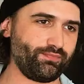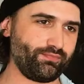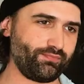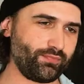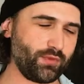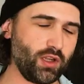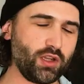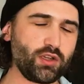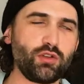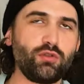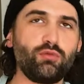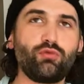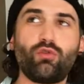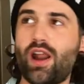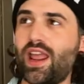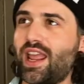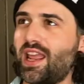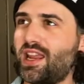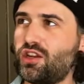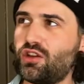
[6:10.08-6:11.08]
You can do
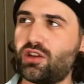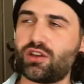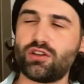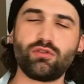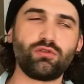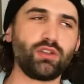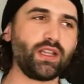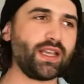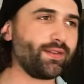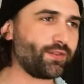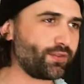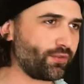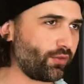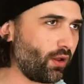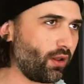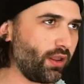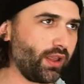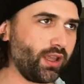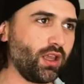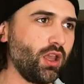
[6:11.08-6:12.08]
rain, you can do leaves
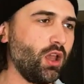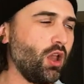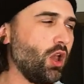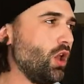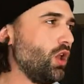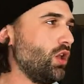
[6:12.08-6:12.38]
falling,